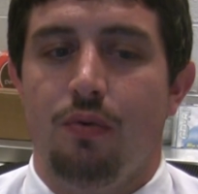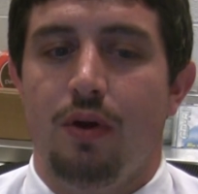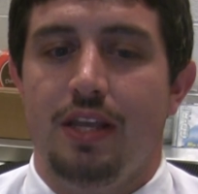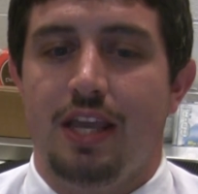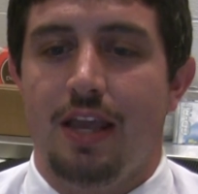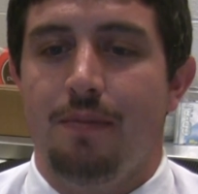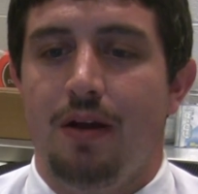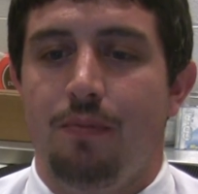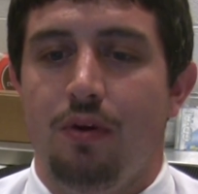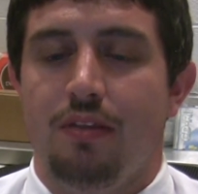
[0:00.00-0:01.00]
what he came
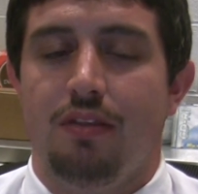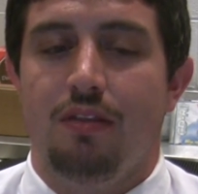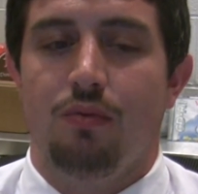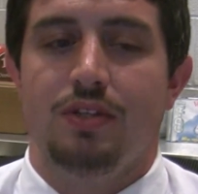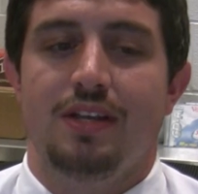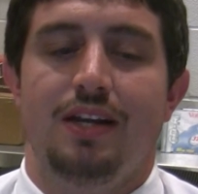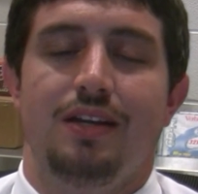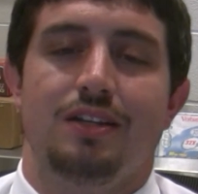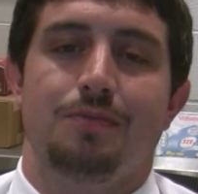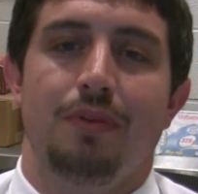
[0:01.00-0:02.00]
up with was that
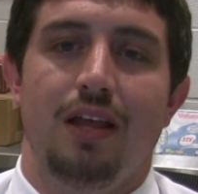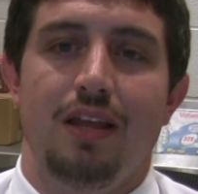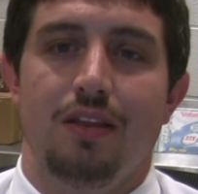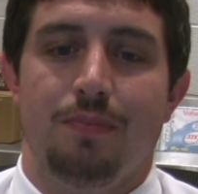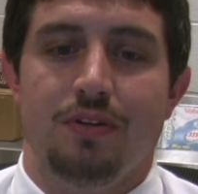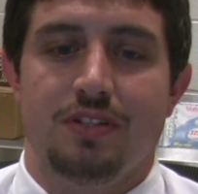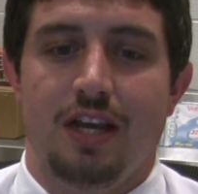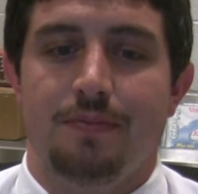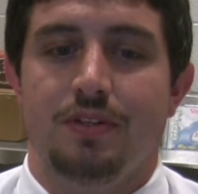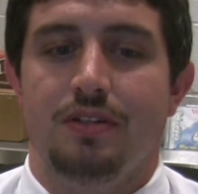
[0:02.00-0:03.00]
it explained the
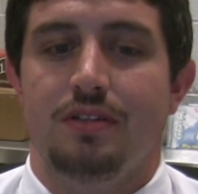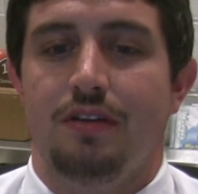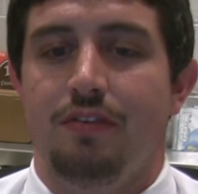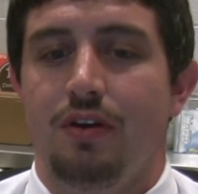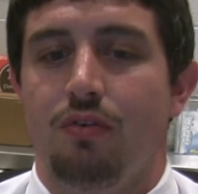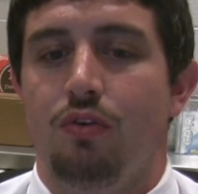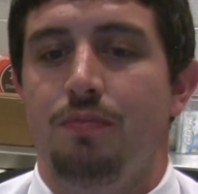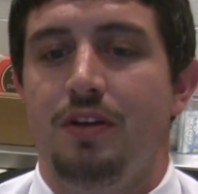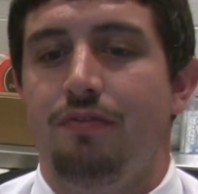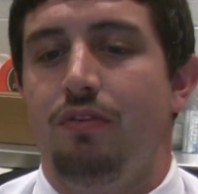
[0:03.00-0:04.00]
perceptions of
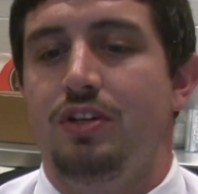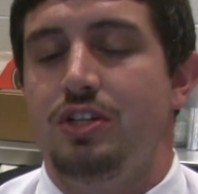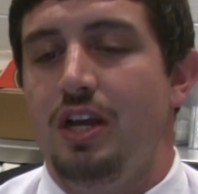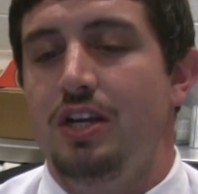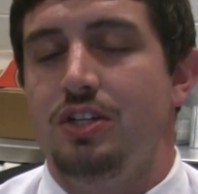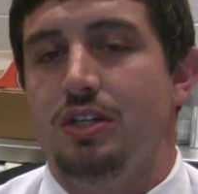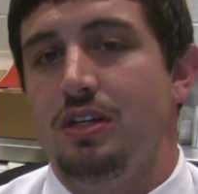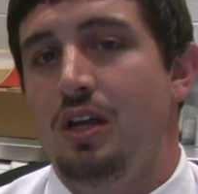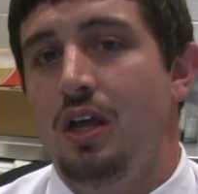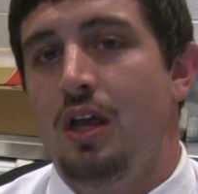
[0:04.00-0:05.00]
intergroup differentiation